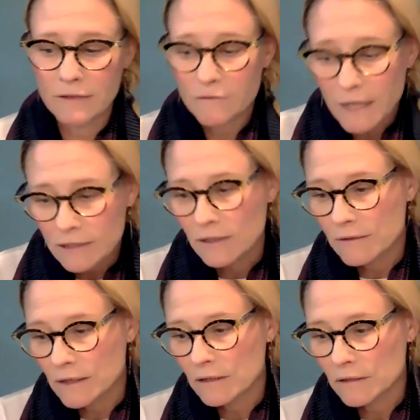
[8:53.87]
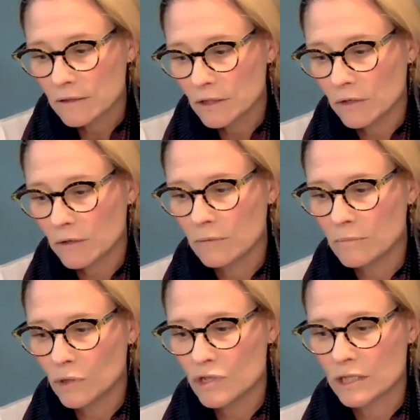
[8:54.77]
In fact, I think, an
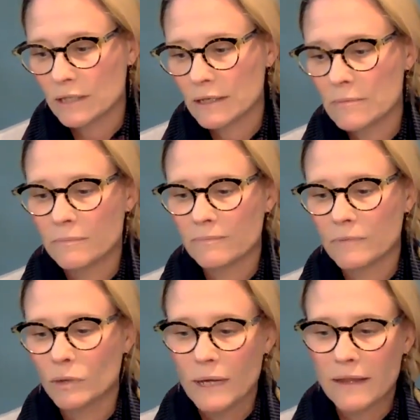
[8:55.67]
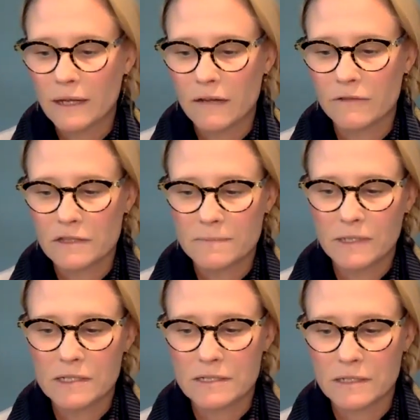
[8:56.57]
emotion, in the way that I've
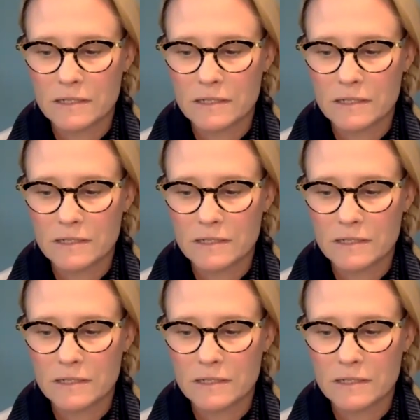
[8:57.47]
experienced it,